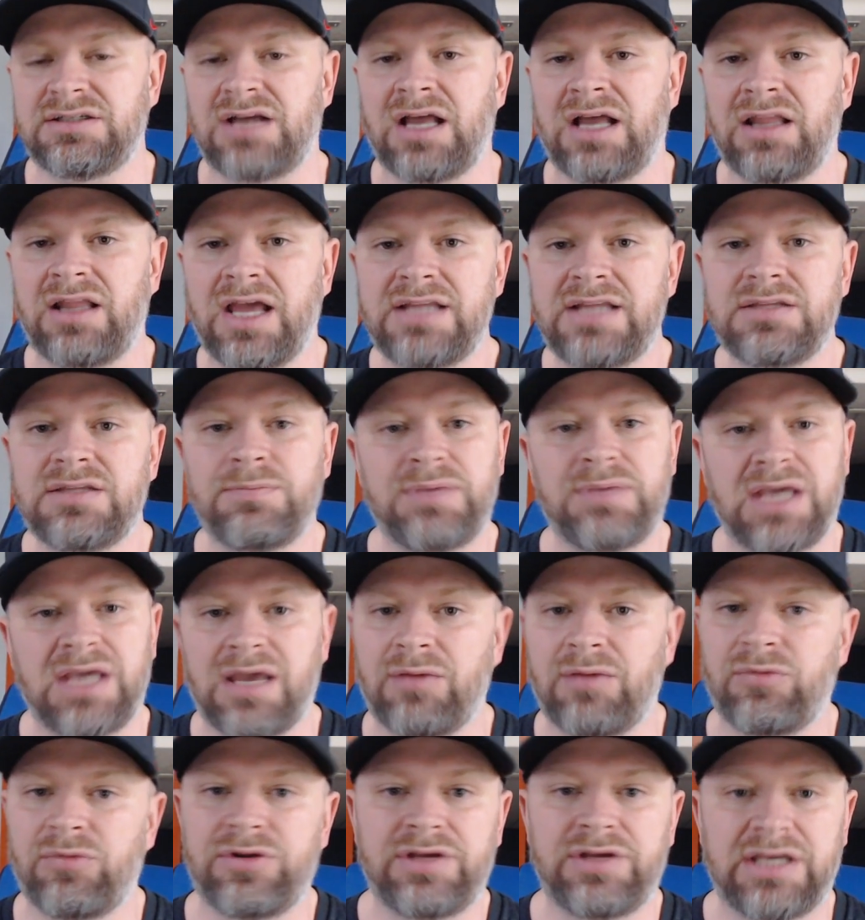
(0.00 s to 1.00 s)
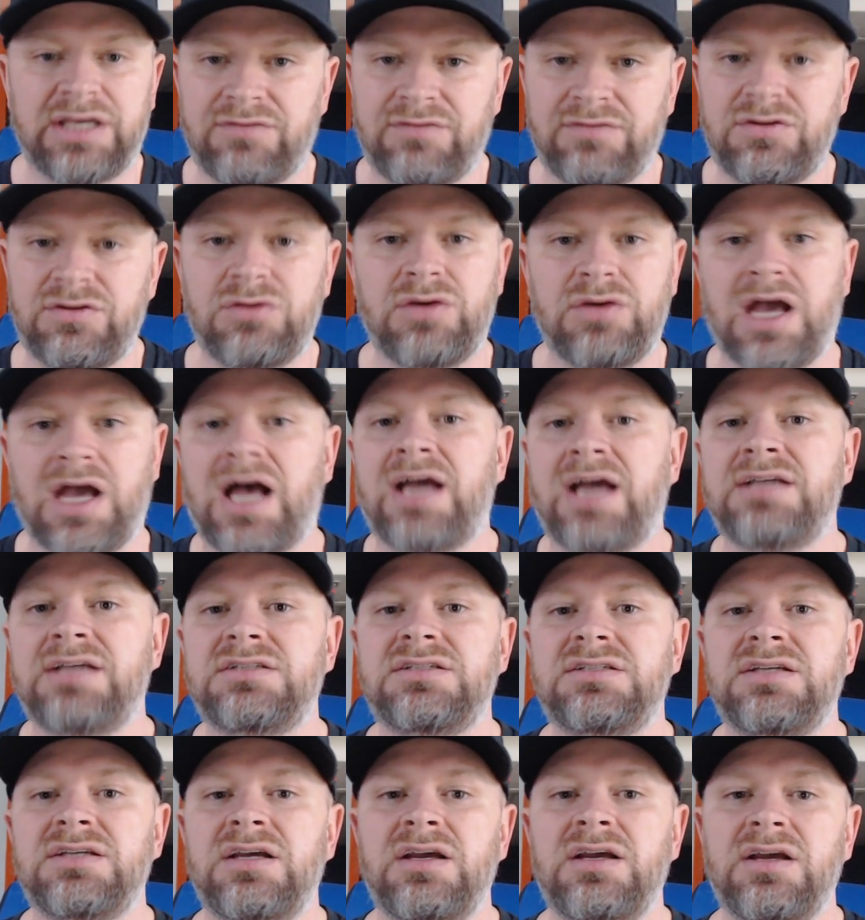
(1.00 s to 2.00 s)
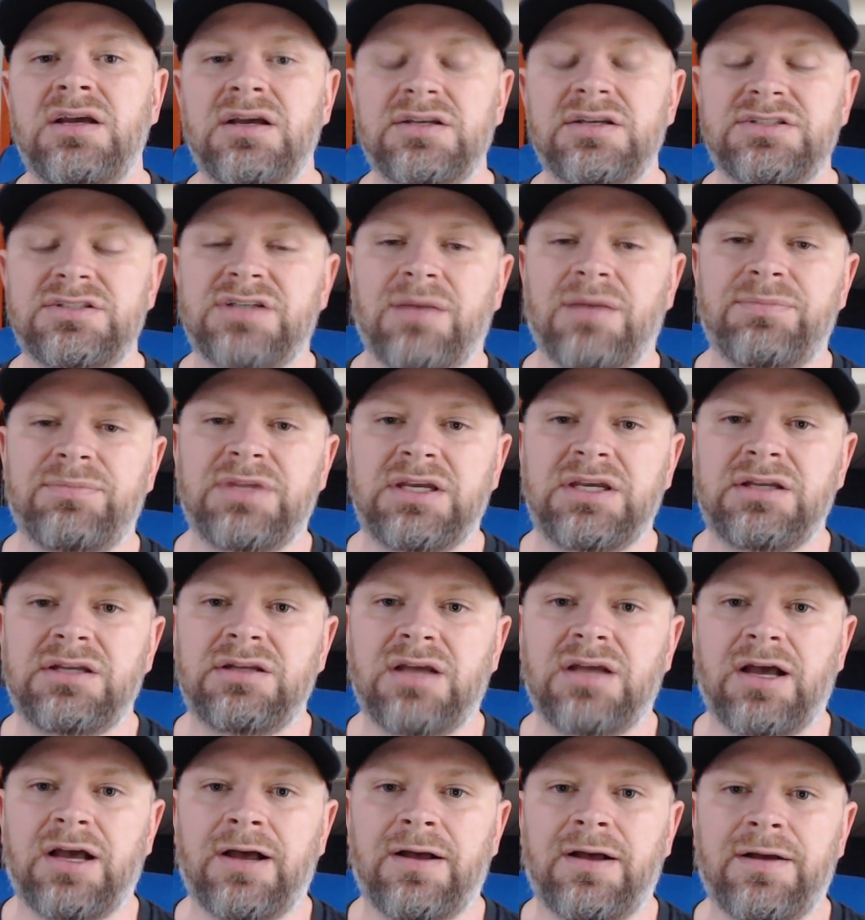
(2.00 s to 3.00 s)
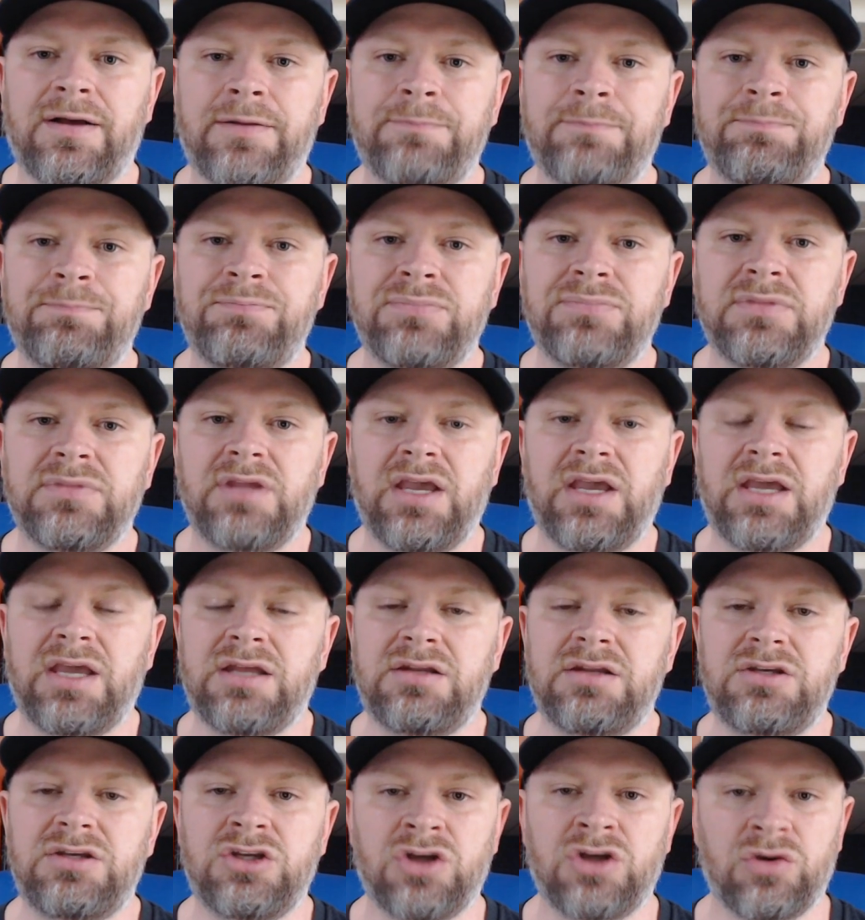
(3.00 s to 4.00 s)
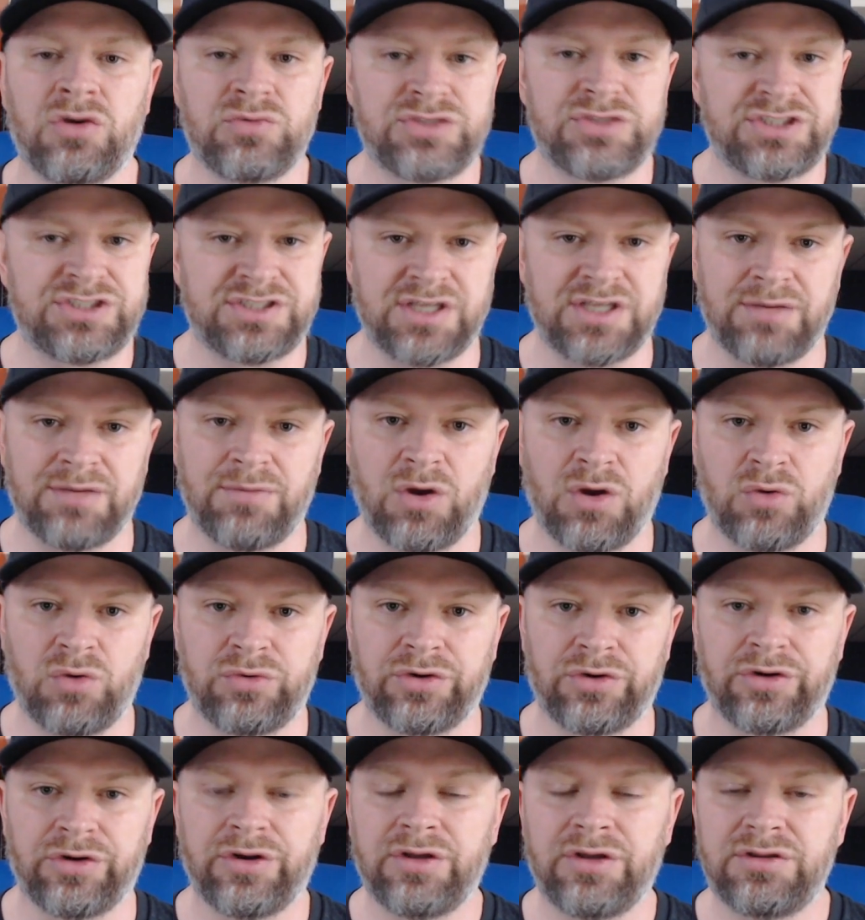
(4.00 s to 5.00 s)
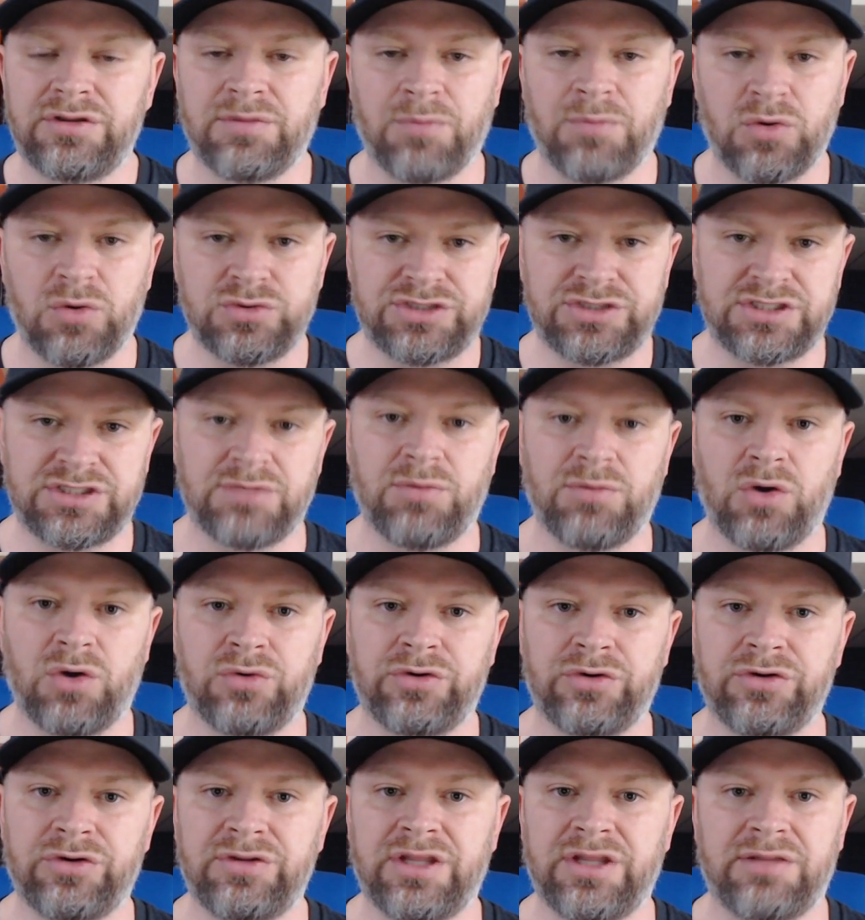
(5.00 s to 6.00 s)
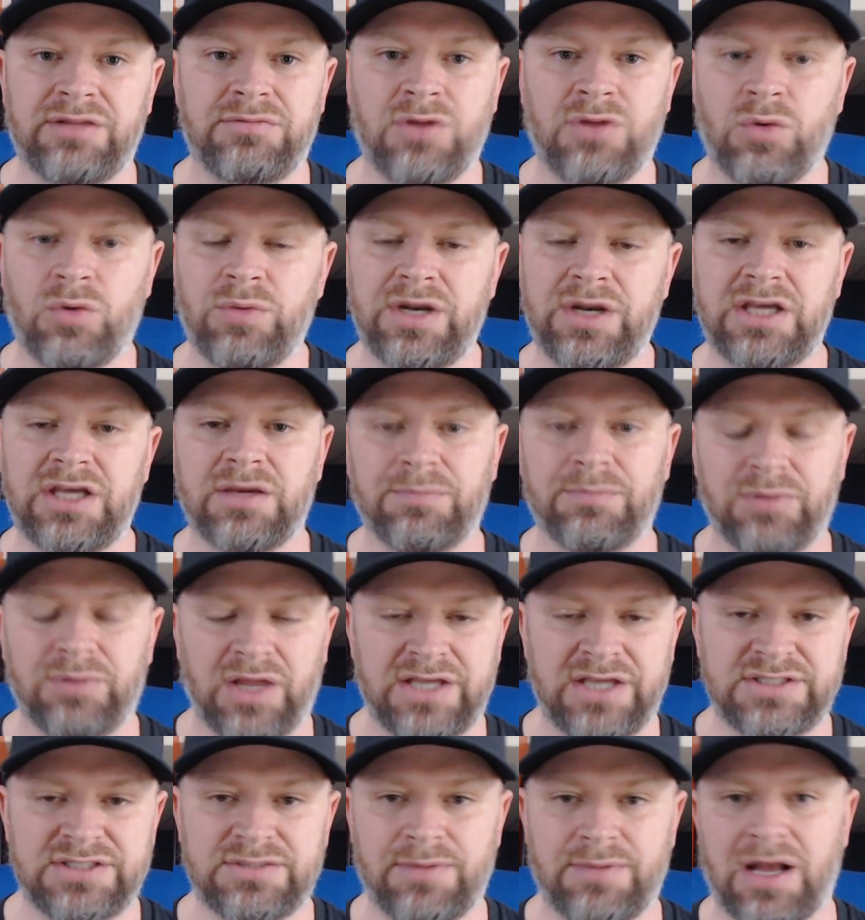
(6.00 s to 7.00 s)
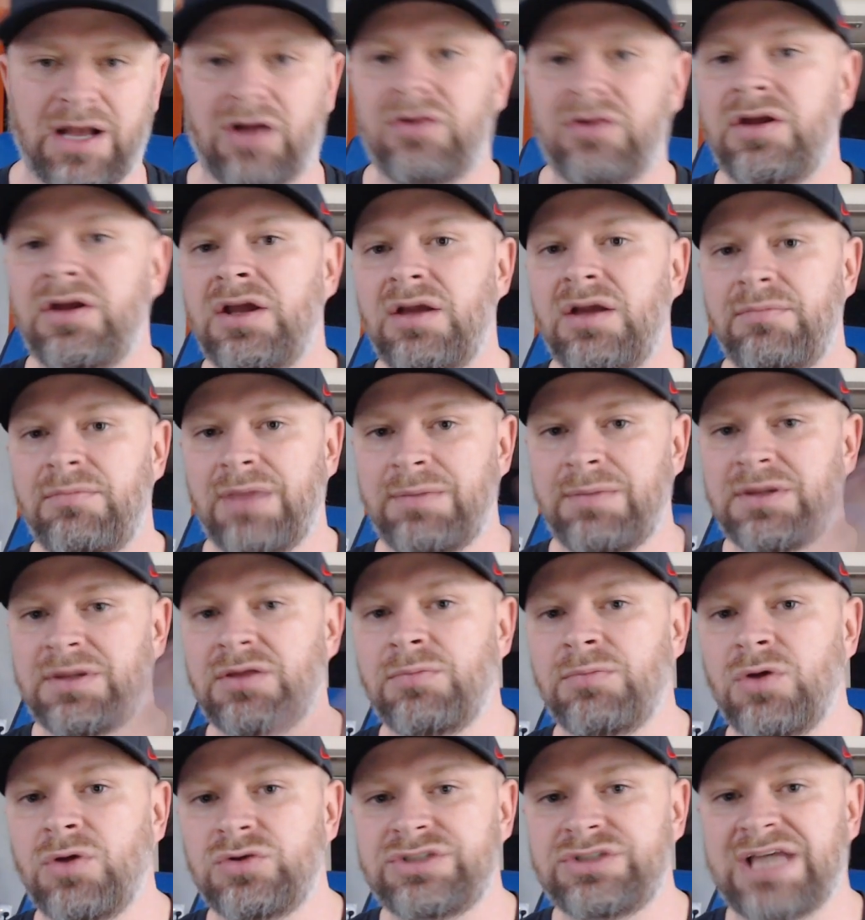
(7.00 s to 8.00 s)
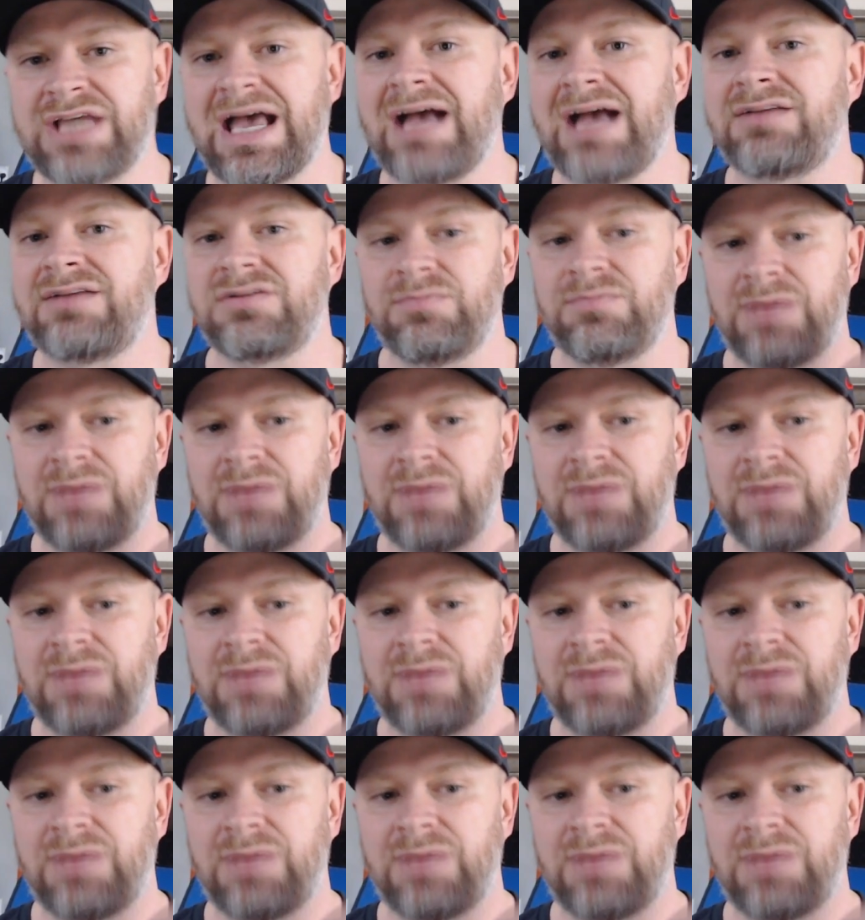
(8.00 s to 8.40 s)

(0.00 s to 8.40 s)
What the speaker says: I like to be able to give you guys something, and sim owner, the most sim owner that nobody complains about, maybe the most active.